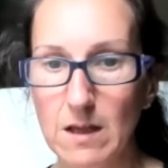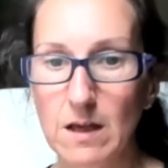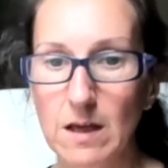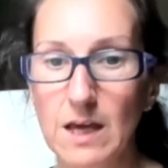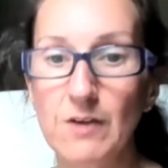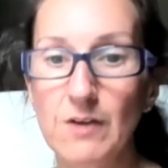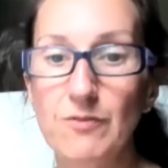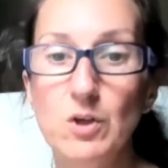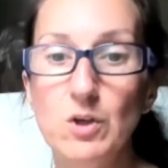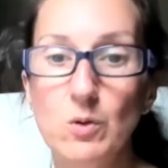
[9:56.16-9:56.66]

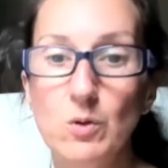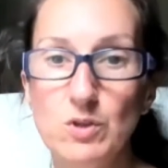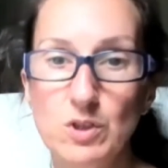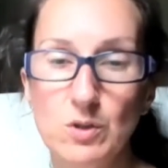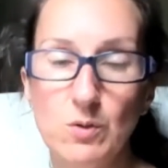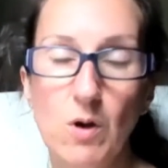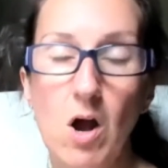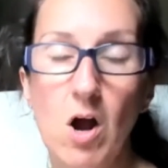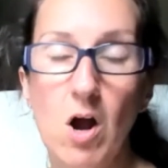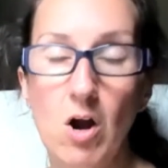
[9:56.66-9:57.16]
if
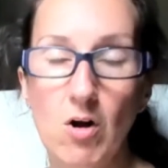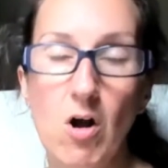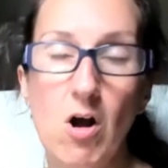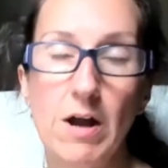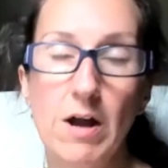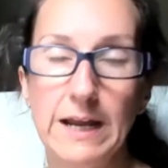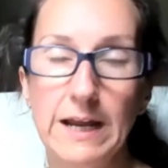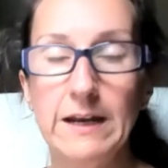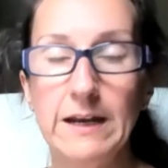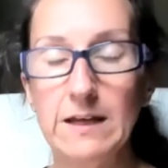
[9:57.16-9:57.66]
you are
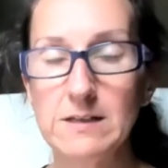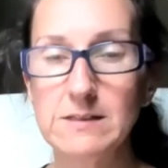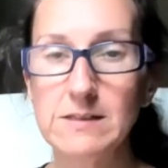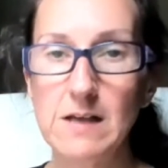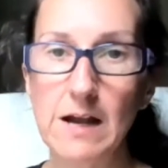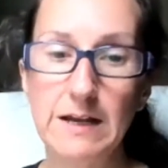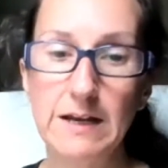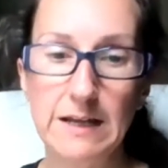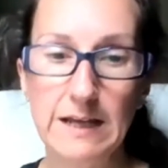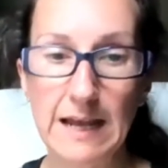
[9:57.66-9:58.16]
on
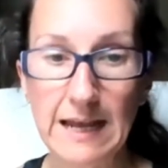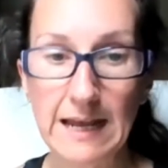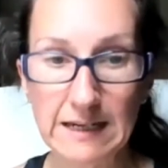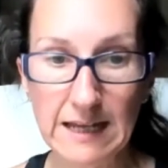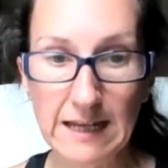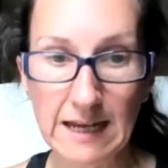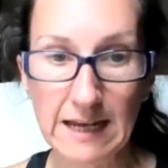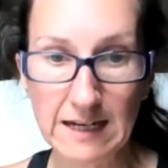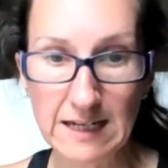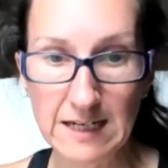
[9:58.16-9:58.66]
anxiety and
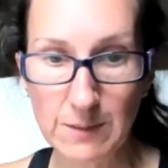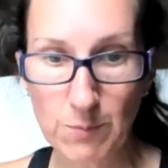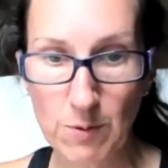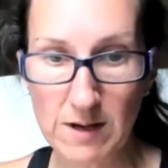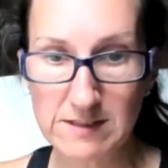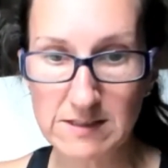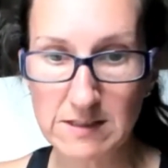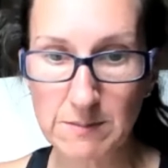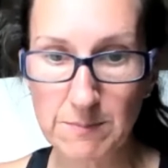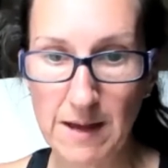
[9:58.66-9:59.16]

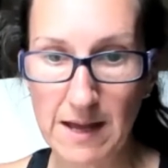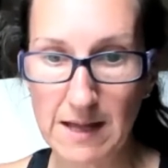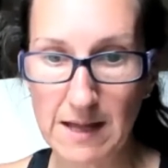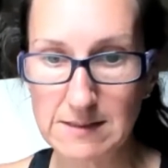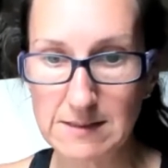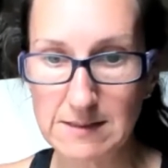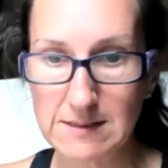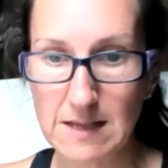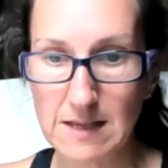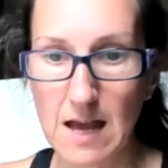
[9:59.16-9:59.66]
antidepressant
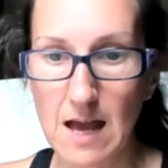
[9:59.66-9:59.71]
meds.